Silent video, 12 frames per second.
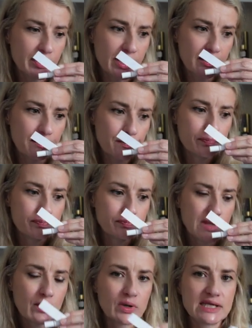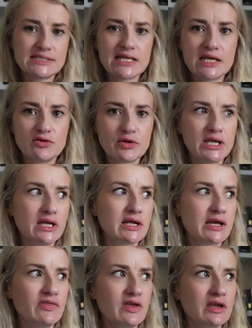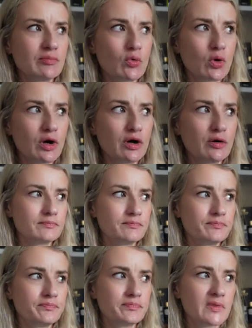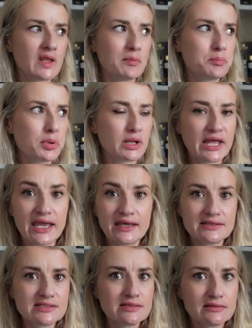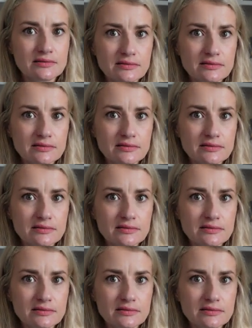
and when I say green, I think more plant,